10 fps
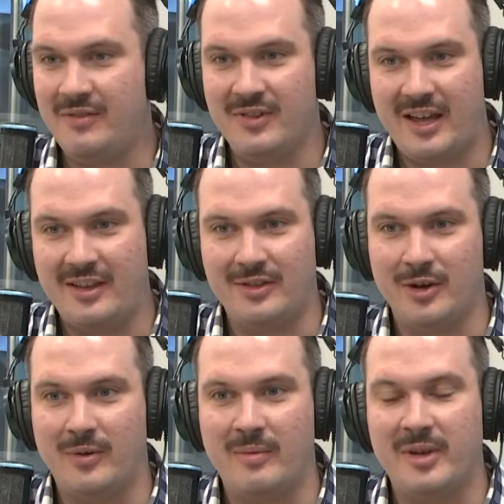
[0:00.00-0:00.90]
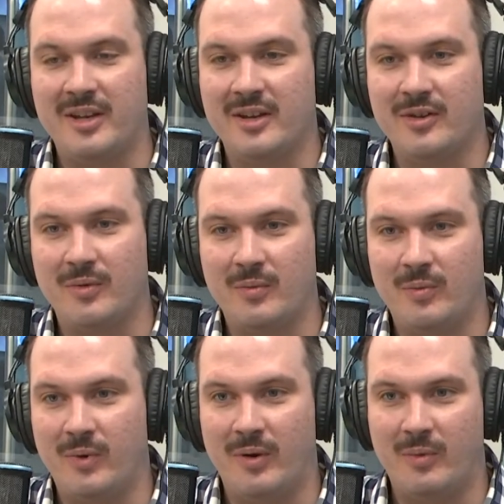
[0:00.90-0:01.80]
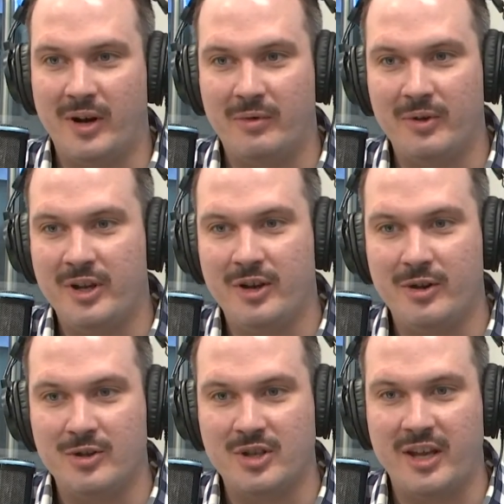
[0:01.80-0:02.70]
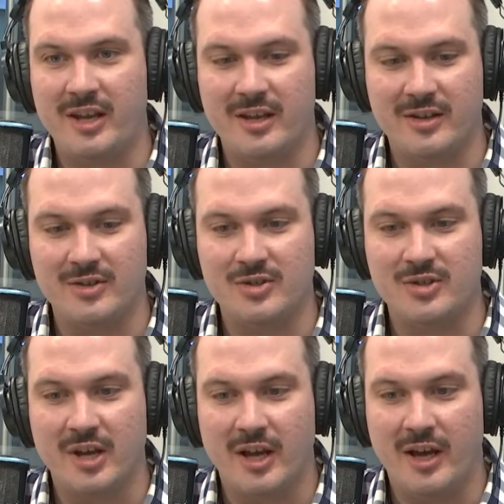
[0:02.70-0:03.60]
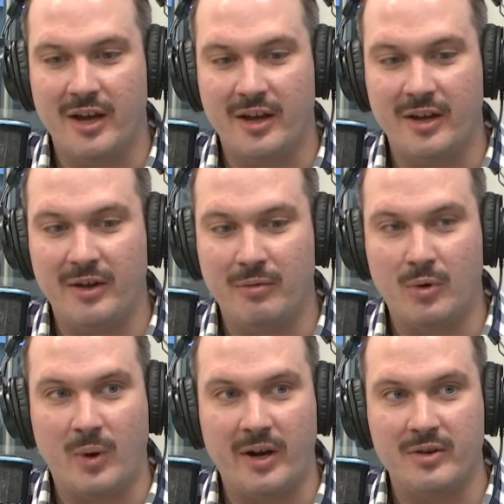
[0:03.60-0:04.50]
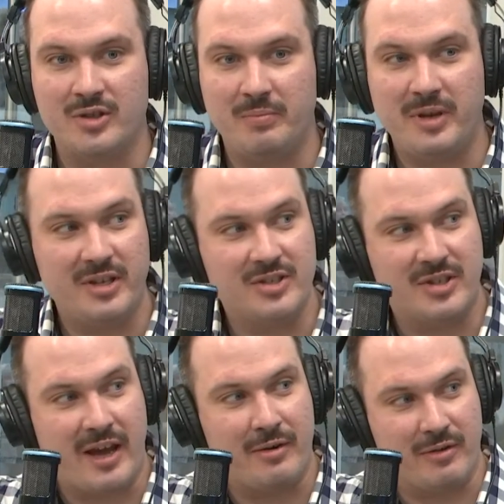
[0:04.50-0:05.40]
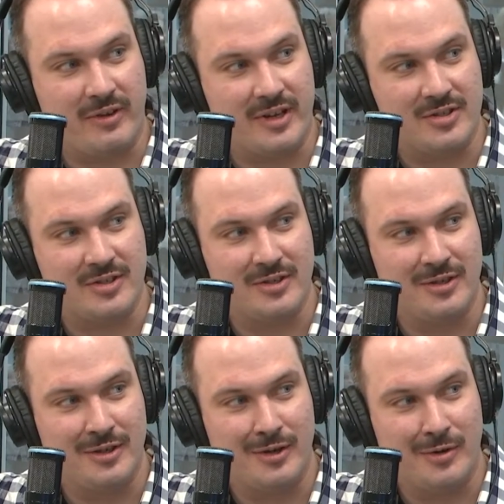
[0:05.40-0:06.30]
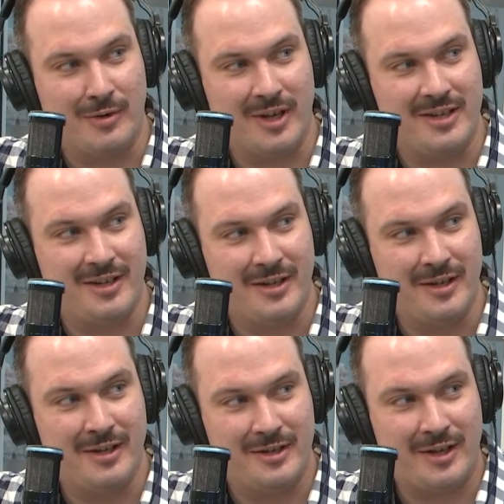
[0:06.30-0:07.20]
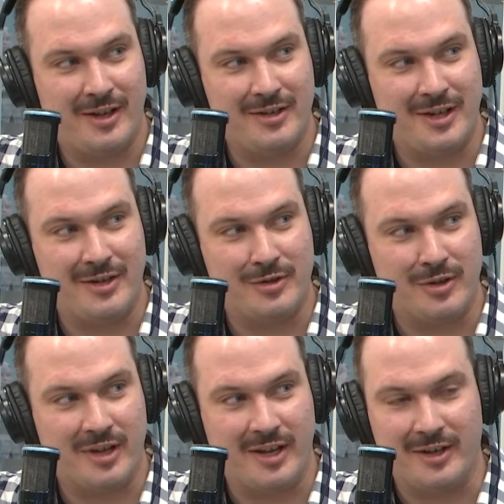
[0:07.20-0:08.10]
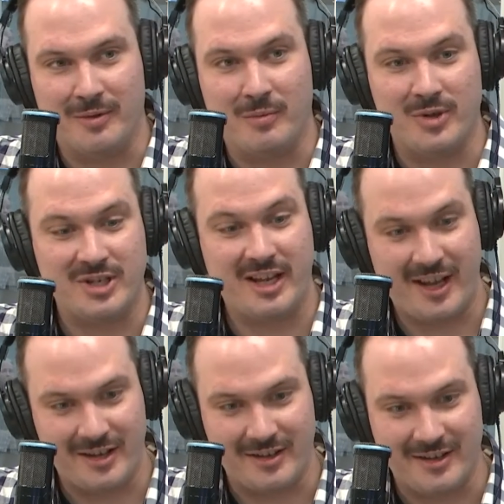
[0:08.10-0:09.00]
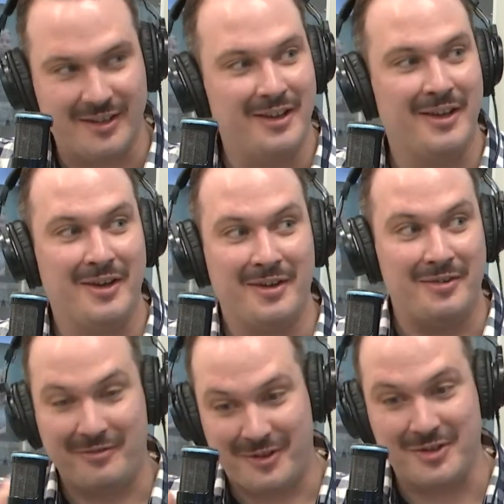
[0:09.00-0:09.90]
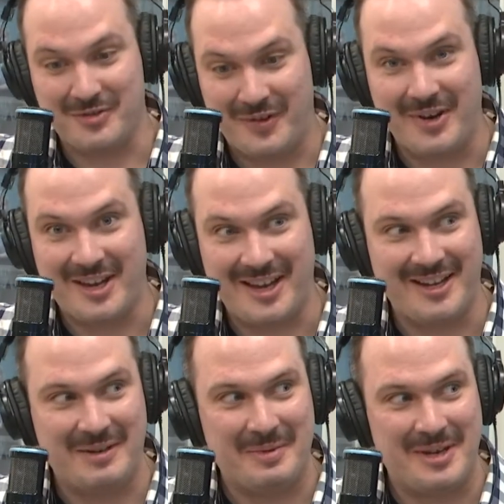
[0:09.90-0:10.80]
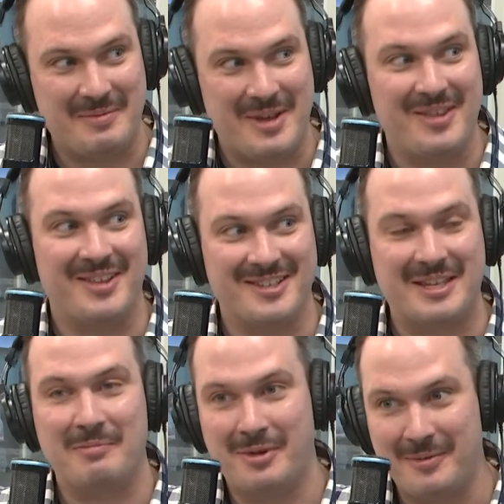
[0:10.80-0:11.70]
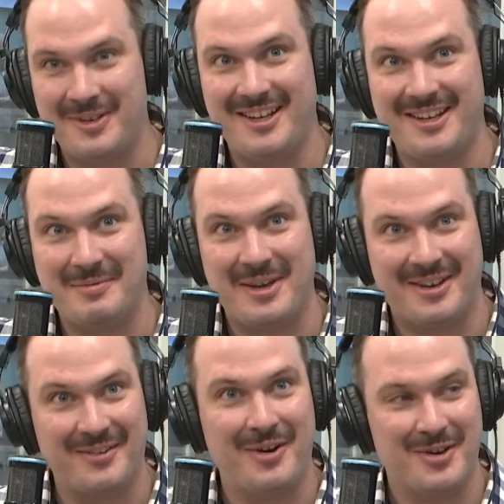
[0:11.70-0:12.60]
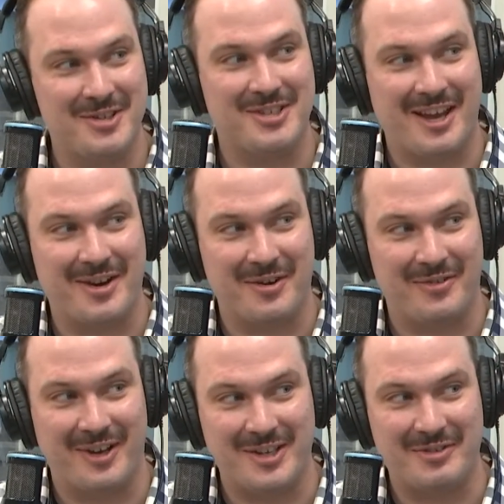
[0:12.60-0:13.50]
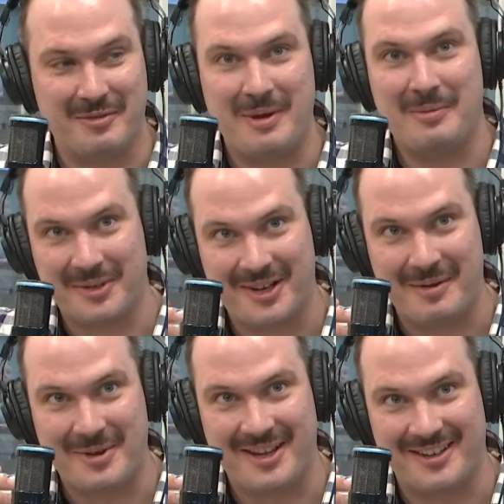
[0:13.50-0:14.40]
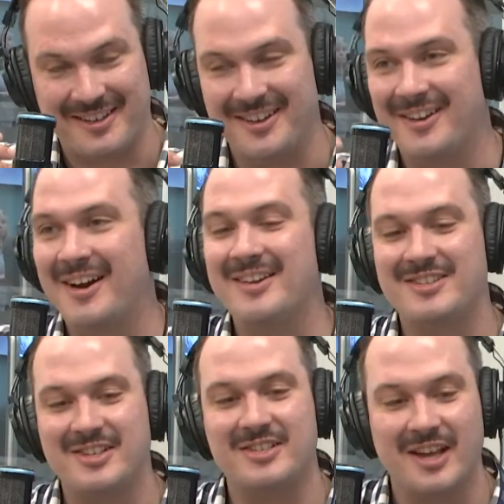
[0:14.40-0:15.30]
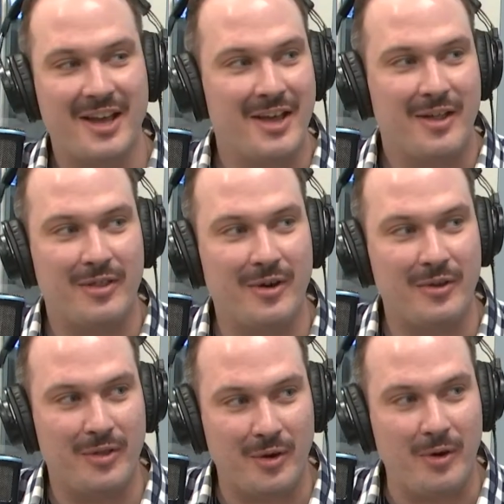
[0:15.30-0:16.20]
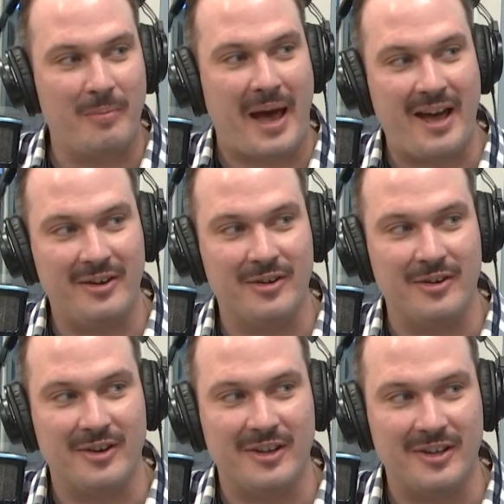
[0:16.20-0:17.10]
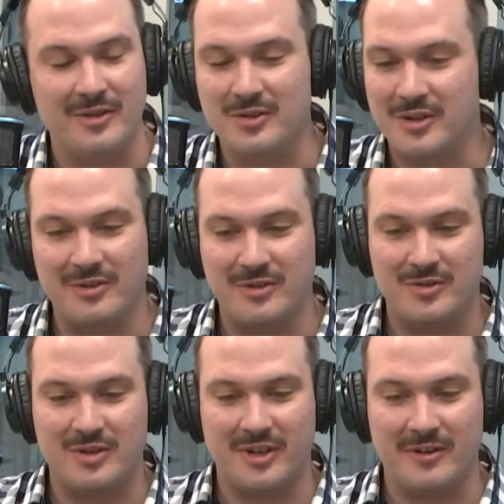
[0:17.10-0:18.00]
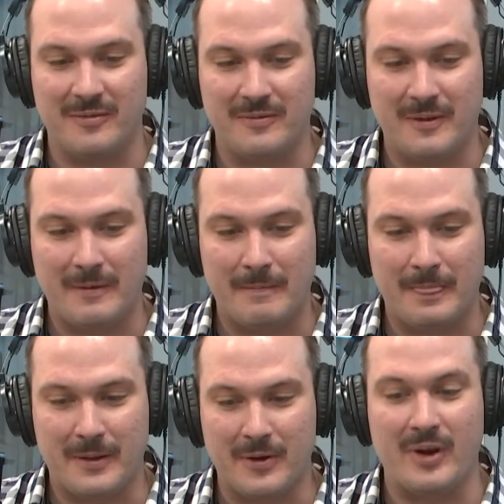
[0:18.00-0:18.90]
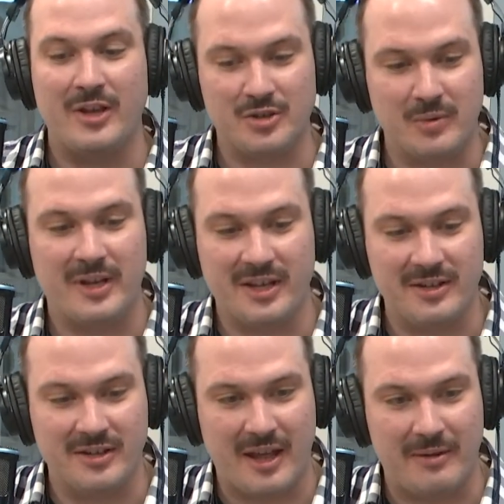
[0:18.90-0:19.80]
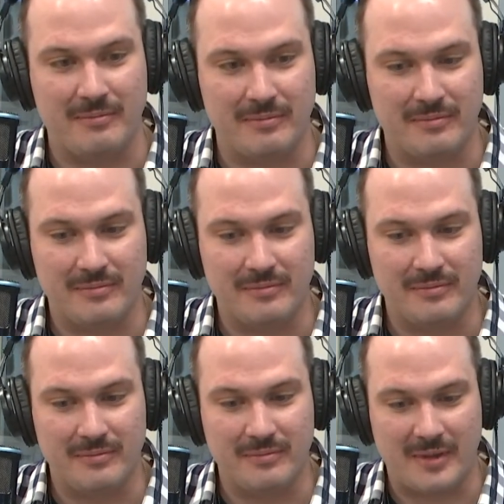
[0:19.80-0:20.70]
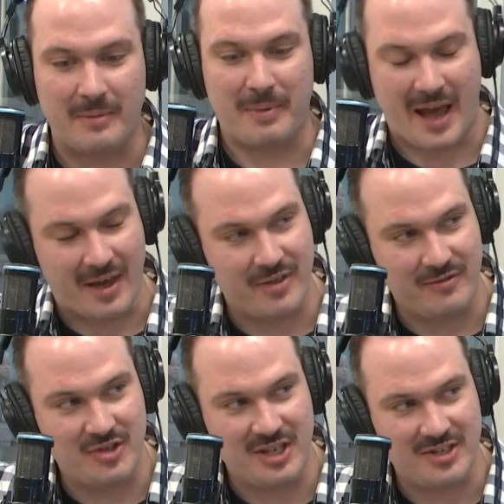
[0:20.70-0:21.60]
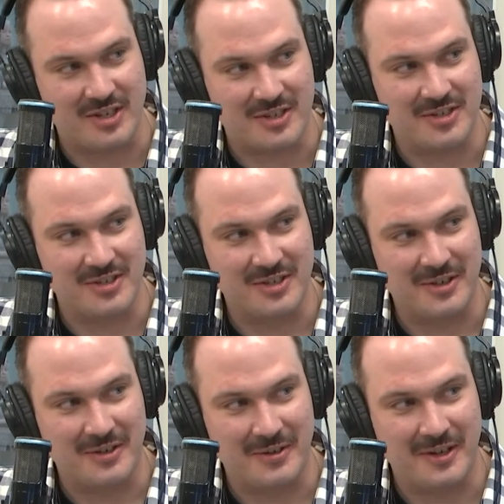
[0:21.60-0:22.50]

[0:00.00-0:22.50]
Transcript: even that though, I mean, what I really hear you saying is uh, it requires a big sacrifice, right? Yes. To, to enter the kingdom, which again. Uh, feels very kingdomy to me that someone would need to make a large sacrifice for people to come in. You know, it's just uh, the, the whole pattern. There's a there's a you're entering into that that path of Jesus. Mm,